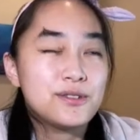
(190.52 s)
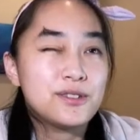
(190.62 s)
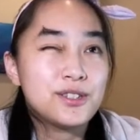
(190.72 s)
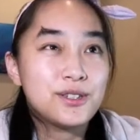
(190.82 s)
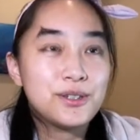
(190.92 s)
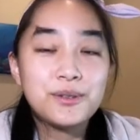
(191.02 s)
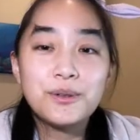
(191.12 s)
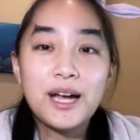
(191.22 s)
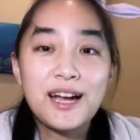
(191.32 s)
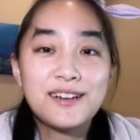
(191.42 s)
2
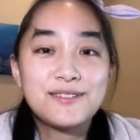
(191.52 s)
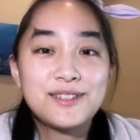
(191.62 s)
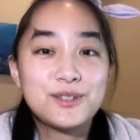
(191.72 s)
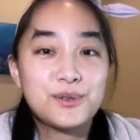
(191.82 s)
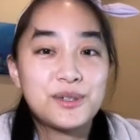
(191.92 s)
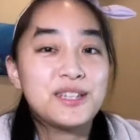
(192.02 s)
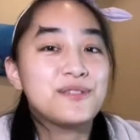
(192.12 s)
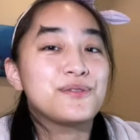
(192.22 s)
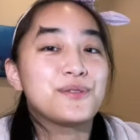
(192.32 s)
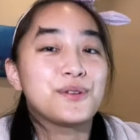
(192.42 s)
out of the
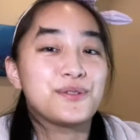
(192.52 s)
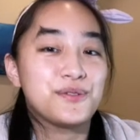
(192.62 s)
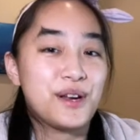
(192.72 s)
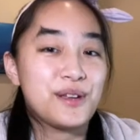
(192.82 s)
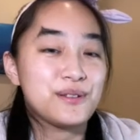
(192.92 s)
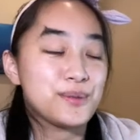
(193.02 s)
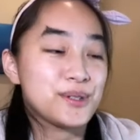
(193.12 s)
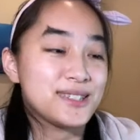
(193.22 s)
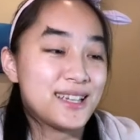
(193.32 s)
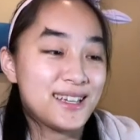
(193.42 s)
24 frames per
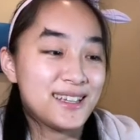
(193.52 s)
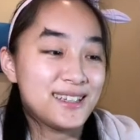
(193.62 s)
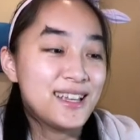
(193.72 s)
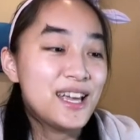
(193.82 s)
second.